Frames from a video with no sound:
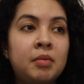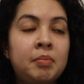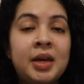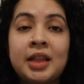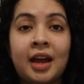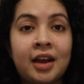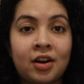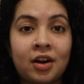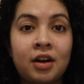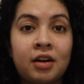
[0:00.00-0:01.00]
be like
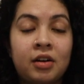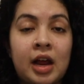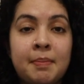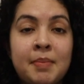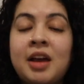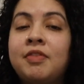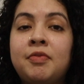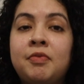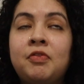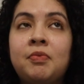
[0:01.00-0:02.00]
her and make
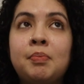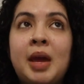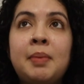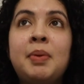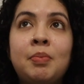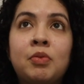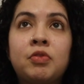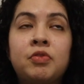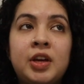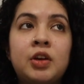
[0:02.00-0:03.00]
people
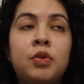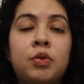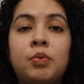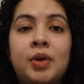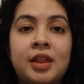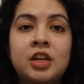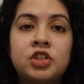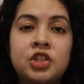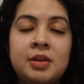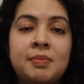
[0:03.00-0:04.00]
feel the way that
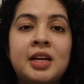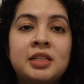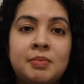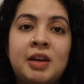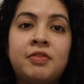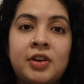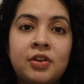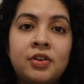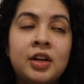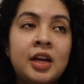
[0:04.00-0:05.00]
she makes me
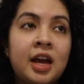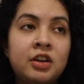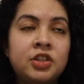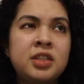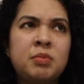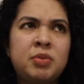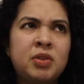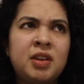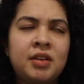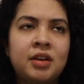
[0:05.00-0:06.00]
feel. And she's a
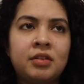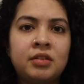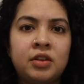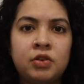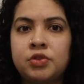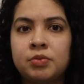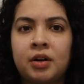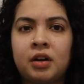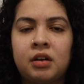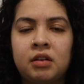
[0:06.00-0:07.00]
beauty
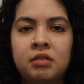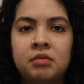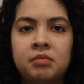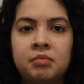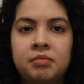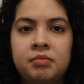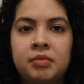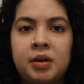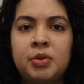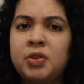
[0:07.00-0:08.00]
YouTuber.
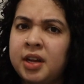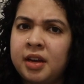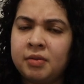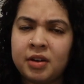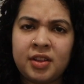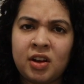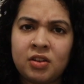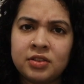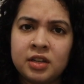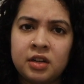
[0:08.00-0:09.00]
What are they
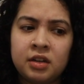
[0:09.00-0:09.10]
called?